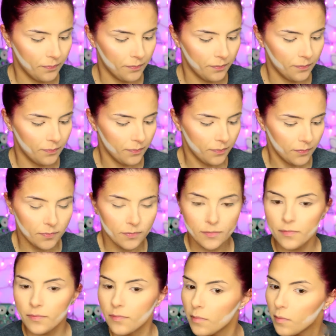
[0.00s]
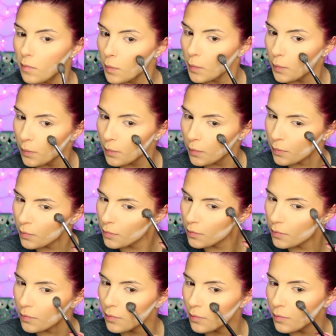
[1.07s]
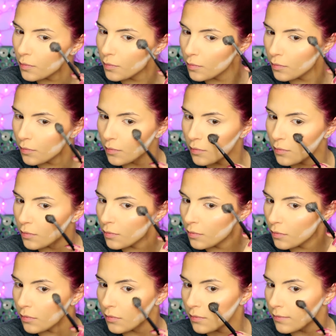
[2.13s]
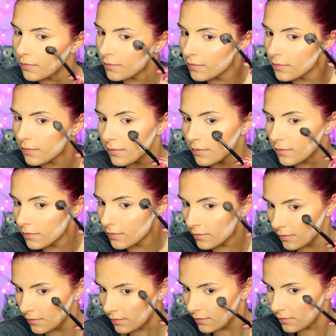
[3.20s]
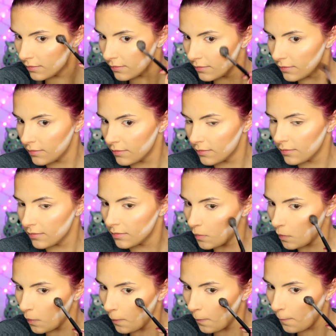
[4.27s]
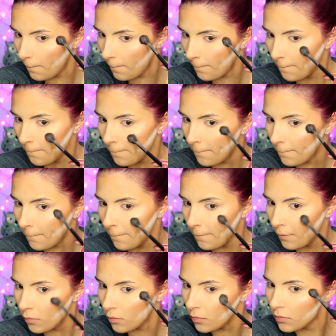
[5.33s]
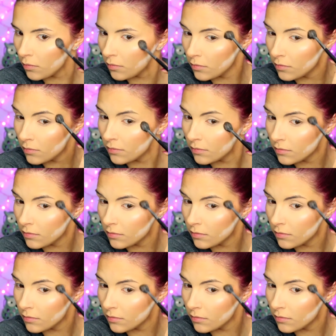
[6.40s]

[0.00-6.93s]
No one is speaking in this clip.